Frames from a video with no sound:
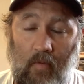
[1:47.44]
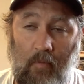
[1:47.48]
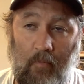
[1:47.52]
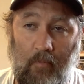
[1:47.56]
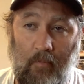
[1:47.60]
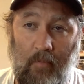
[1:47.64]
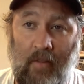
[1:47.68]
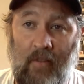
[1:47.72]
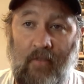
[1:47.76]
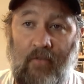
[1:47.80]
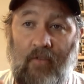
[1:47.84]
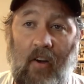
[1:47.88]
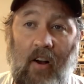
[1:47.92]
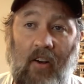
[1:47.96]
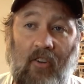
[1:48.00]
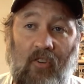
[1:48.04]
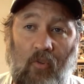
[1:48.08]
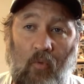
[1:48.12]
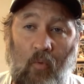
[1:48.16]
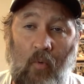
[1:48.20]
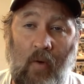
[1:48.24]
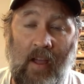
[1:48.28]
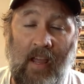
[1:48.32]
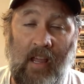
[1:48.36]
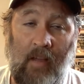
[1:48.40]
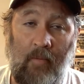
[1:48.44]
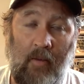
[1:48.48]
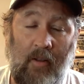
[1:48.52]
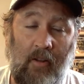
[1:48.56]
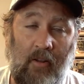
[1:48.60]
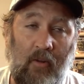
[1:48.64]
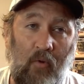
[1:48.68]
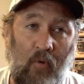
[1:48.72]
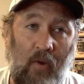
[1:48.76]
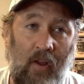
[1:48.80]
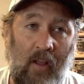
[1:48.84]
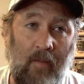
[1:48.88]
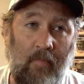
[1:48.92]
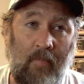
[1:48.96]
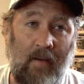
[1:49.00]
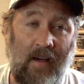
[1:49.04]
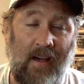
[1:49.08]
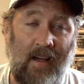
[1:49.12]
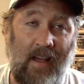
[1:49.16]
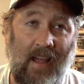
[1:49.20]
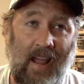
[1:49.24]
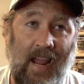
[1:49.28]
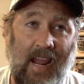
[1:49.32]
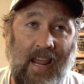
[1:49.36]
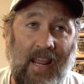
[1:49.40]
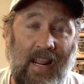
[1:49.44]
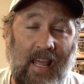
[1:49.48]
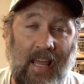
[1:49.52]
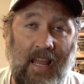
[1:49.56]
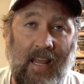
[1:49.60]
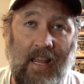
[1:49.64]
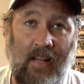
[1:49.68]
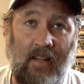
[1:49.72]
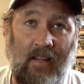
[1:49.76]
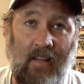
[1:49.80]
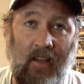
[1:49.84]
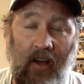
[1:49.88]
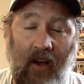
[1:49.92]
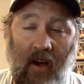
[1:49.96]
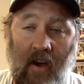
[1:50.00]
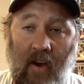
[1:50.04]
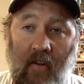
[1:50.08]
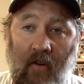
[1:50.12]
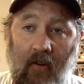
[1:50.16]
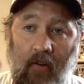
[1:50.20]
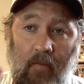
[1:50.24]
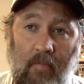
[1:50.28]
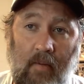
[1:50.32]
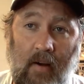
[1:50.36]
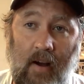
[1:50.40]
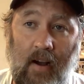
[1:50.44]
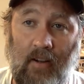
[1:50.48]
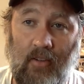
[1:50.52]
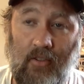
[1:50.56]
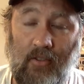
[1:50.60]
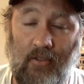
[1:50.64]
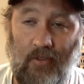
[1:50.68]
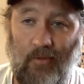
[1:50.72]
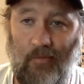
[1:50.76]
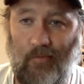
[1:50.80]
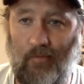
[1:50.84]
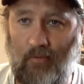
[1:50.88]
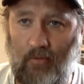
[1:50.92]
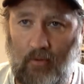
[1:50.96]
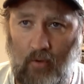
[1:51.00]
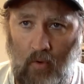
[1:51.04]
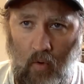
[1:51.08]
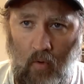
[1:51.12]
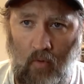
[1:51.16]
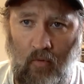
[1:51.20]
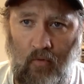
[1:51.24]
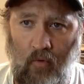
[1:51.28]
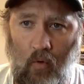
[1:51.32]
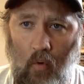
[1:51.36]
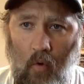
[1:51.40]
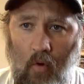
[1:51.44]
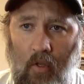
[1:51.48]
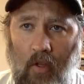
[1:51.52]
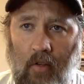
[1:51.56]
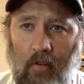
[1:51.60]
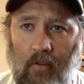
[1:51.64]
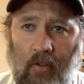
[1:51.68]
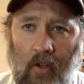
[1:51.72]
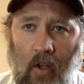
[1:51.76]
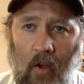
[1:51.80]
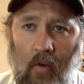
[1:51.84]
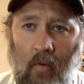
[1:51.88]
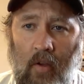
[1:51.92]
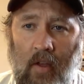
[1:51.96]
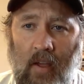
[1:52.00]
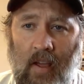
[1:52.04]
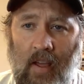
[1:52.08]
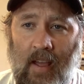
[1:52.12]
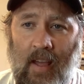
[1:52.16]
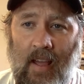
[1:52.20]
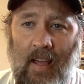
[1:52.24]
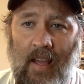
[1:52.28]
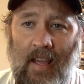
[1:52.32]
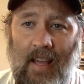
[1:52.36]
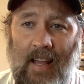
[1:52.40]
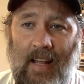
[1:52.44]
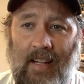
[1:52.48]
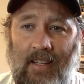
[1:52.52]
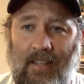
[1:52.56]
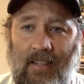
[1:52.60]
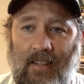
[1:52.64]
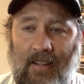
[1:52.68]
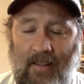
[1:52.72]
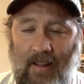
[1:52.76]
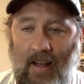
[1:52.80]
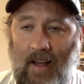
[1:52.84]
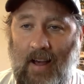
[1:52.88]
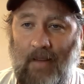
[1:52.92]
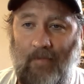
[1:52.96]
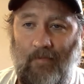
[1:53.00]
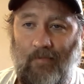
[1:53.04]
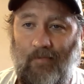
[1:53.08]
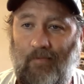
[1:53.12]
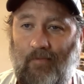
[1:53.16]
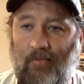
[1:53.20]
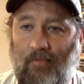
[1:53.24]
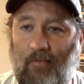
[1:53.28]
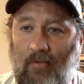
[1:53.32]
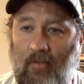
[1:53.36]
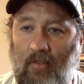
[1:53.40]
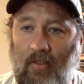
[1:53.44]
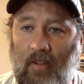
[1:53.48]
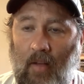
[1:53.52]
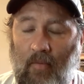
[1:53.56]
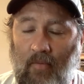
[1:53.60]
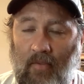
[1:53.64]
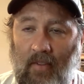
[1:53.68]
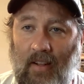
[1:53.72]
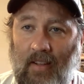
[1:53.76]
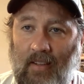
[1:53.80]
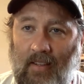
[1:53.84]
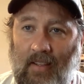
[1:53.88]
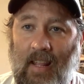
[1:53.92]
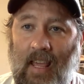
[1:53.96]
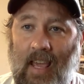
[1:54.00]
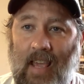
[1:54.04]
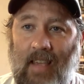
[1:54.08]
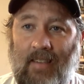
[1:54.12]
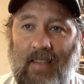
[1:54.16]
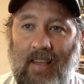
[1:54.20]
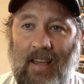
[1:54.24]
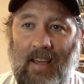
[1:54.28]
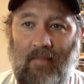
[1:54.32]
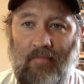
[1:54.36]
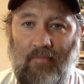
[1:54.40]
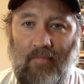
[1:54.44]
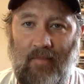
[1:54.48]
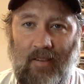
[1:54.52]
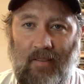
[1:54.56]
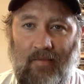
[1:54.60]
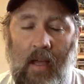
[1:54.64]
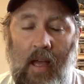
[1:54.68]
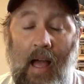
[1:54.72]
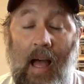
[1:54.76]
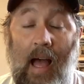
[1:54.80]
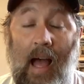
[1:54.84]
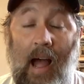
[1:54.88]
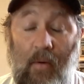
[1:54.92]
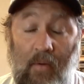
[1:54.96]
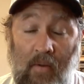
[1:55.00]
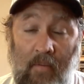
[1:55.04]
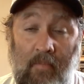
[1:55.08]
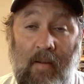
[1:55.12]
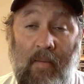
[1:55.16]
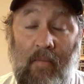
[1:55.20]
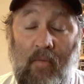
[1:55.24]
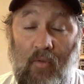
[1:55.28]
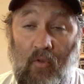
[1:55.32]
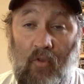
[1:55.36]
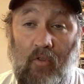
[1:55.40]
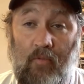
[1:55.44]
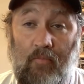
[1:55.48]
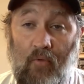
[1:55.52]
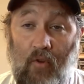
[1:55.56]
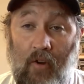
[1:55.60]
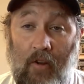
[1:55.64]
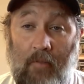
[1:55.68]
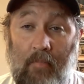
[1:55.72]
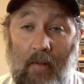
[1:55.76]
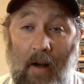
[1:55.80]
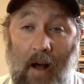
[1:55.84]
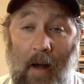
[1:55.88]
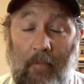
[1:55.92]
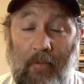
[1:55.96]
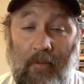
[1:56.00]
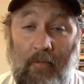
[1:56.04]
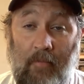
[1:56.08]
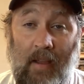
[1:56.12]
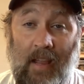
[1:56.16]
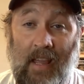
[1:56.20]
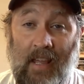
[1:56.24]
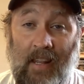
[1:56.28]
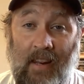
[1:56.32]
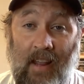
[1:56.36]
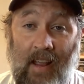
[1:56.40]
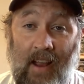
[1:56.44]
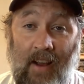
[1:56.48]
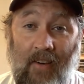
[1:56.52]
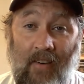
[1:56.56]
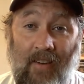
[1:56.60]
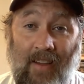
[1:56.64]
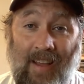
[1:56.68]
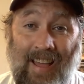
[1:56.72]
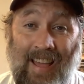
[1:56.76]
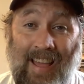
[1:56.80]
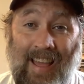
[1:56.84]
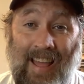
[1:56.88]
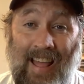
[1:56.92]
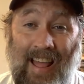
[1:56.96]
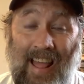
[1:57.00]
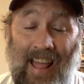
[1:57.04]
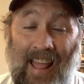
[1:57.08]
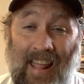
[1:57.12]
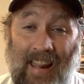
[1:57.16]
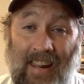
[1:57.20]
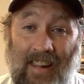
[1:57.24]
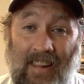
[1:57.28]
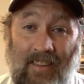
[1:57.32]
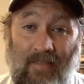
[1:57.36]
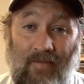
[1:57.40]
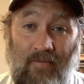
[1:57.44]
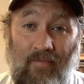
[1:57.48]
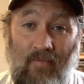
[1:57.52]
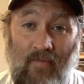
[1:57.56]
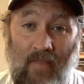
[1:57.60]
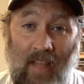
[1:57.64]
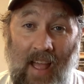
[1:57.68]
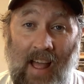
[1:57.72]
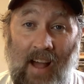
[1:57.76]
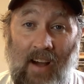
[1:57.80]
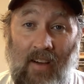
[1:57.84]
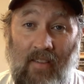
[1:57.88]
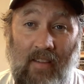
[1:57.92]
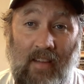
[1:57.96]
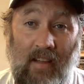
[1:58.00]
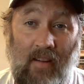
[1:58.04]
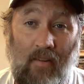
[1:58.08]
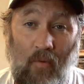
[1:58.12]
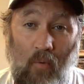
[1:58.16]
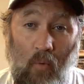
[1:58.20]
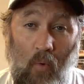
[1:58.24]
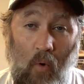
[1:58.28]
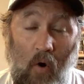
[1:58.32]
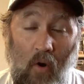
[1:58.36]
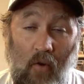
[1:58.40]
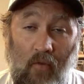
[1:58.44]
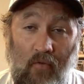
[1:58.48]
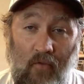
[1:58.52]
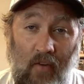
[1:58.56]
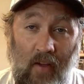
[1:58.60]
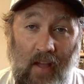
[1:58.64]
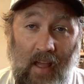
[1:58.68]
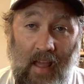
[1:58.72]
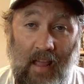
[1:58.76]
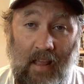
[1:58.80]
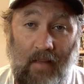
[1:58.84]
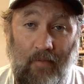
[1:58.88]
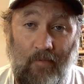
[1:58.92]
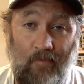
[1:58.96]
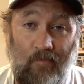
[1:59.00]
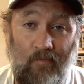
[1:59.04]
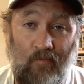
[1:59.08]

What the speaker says: been fluctuating between about 80 to 100 bucks, so on forth. So it's not something to sneeze at, but I remember those Brook pops being there, and now they are worth a